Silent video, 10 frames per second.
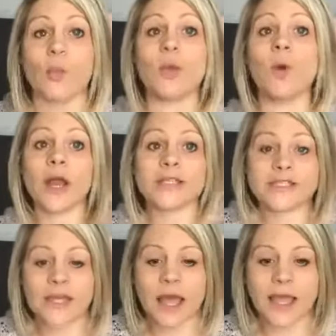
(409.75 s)
We want to
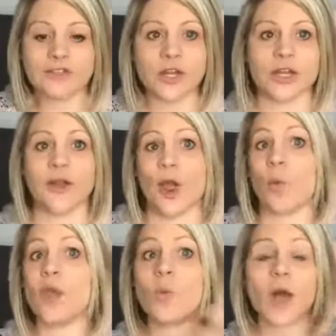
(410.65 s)
stay hydrated.
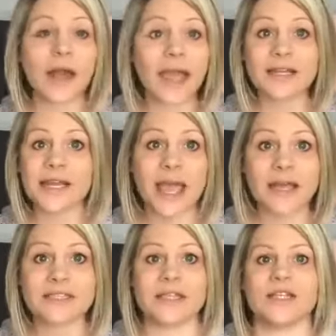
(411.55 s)
We want
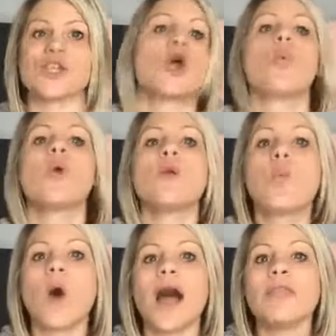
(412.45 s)
antioxidants. We
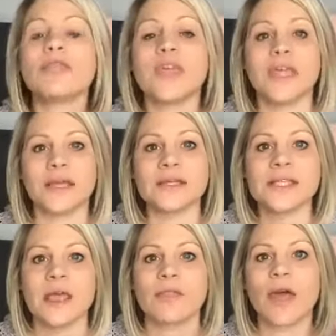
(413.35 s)
want
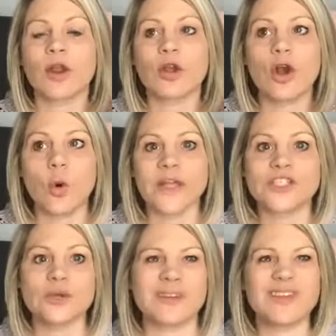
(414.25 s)
things that are going
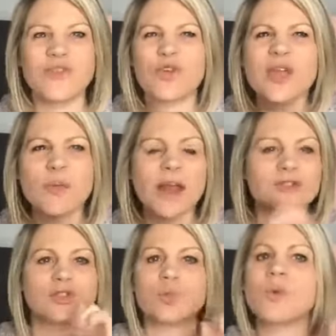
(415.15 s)
to, free
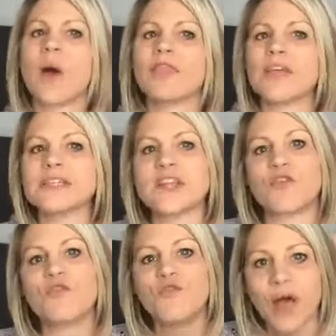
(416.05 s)
radicals. We want things
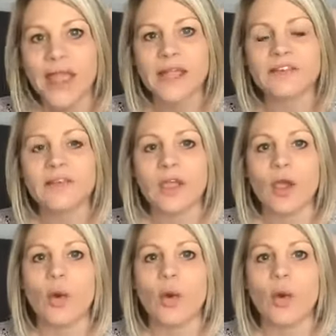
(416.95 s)
to fight